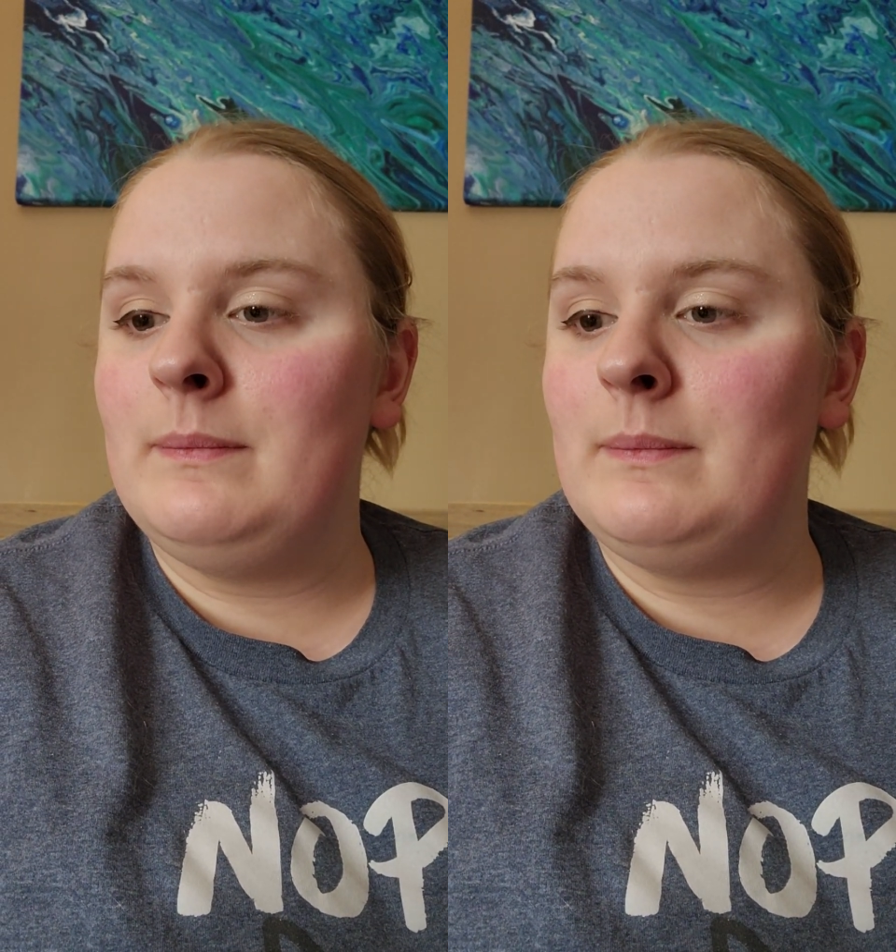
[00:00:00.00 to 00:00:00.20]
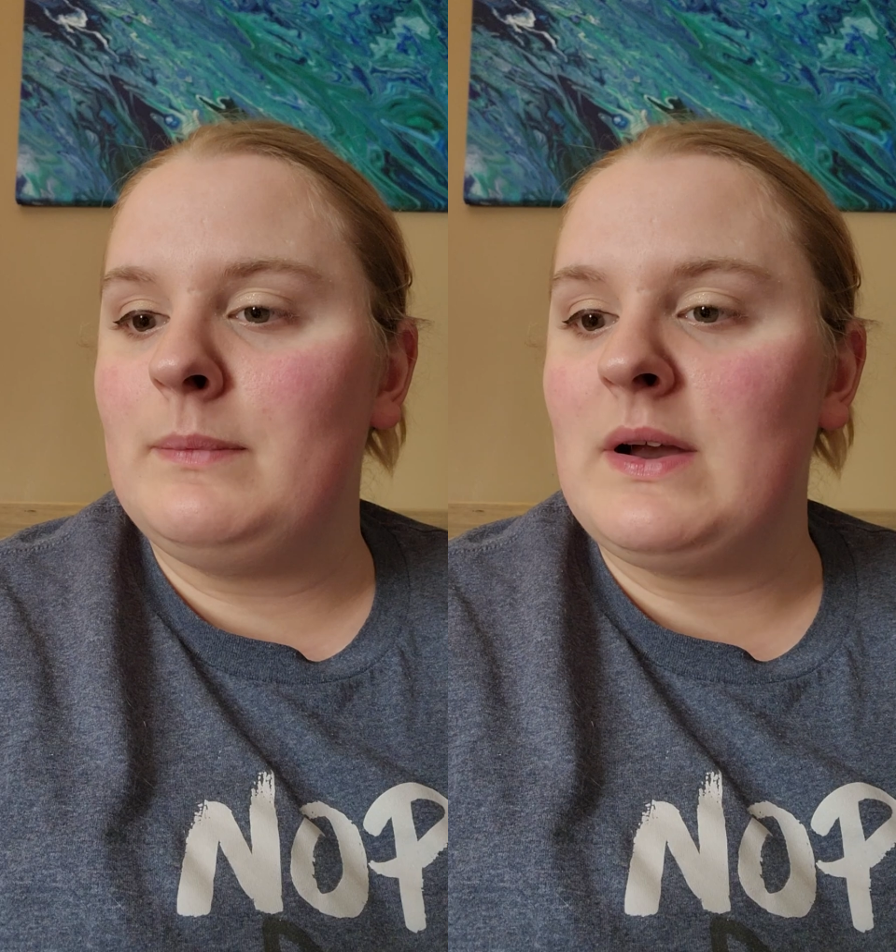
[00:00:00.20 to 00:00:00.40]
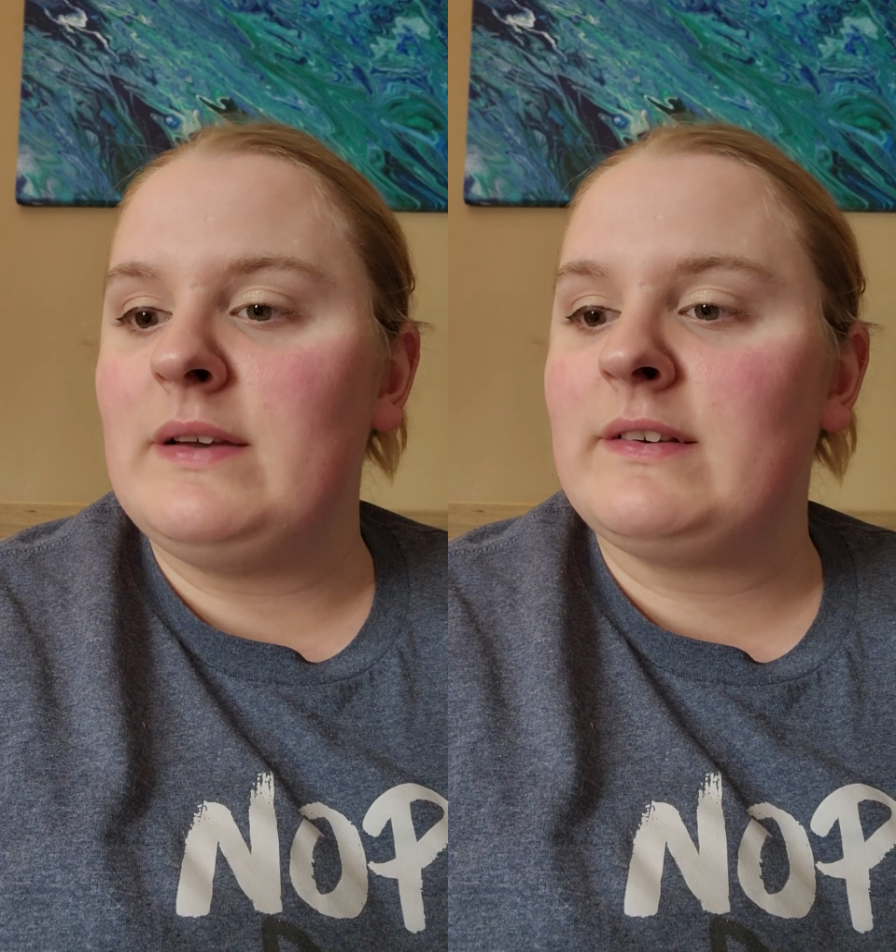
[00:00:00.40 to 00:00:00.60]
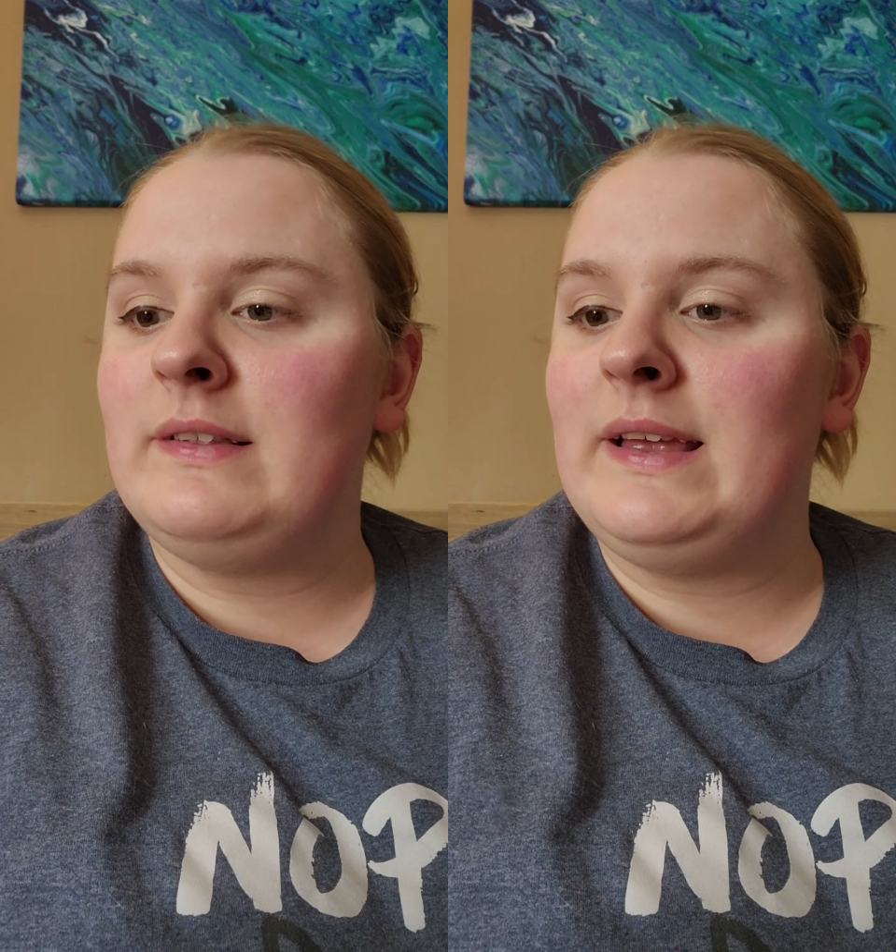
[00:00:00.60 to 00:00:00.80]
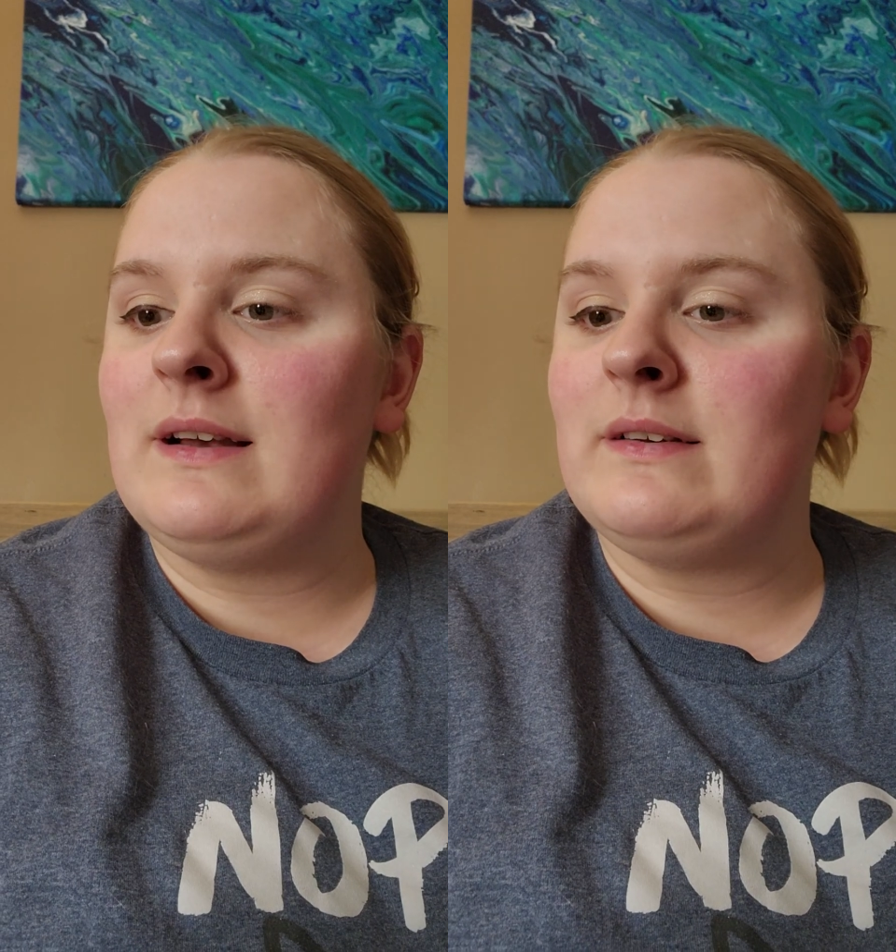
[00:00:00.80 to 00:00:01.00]
Brush
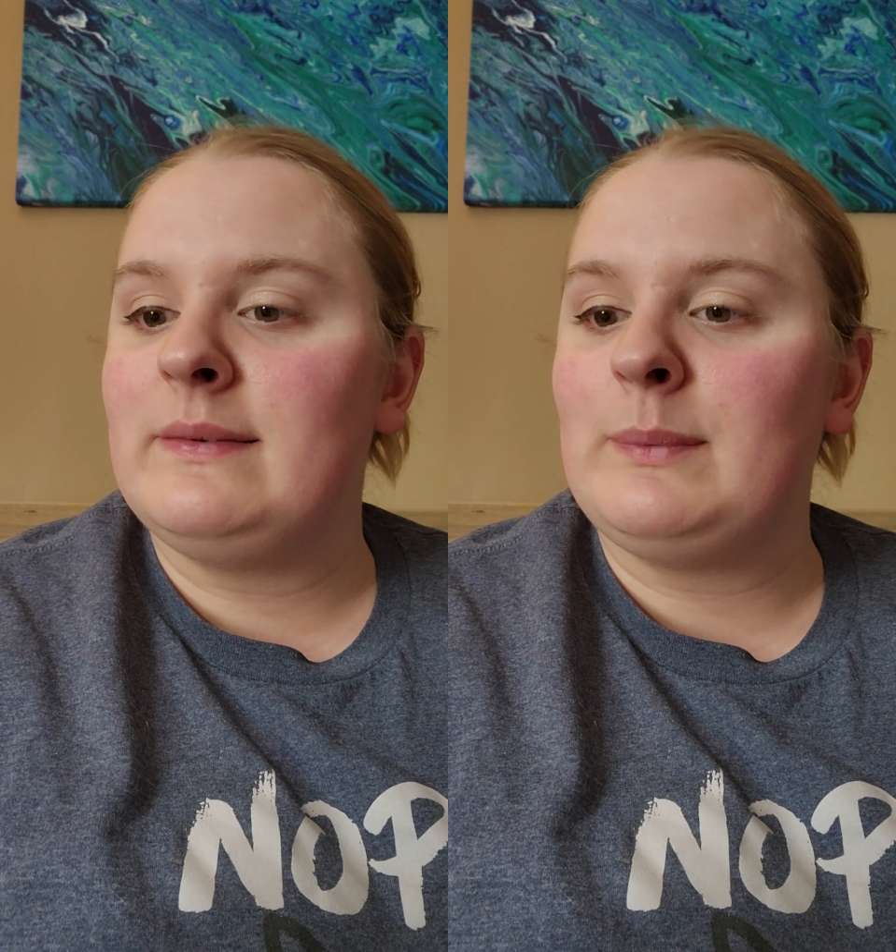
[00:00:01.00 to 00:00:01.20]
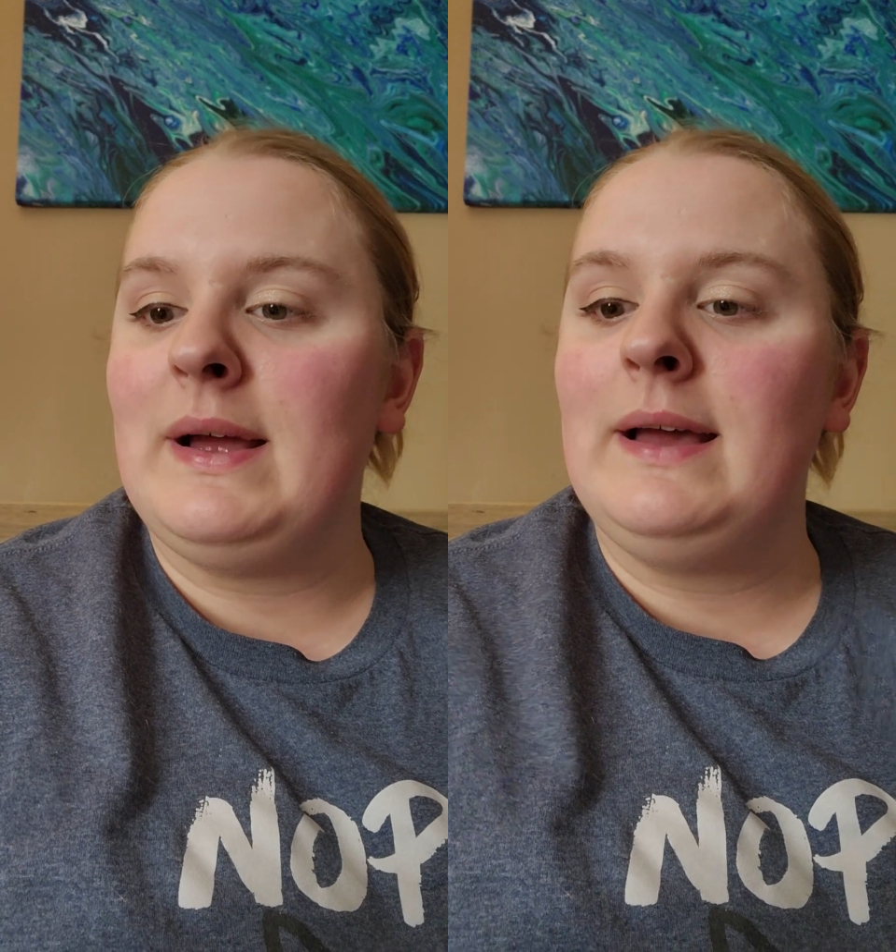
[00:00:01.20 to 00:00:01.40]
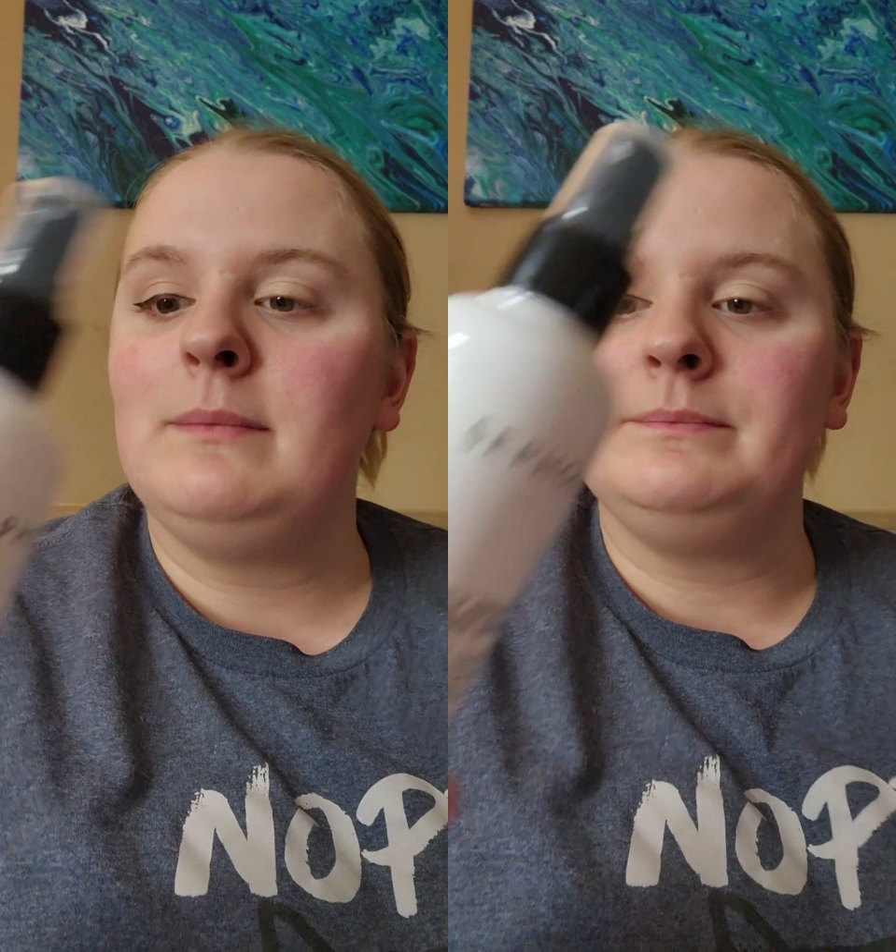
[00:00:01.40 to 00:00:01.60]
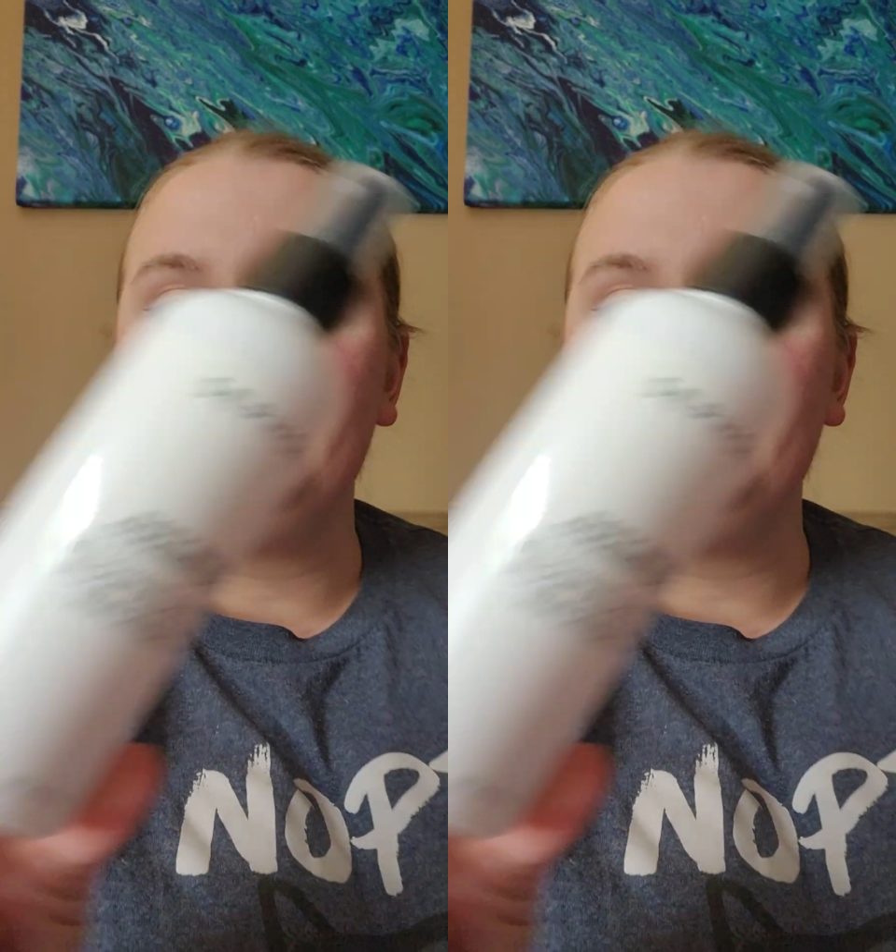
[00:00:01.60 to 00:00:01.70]
Cleaner Spray.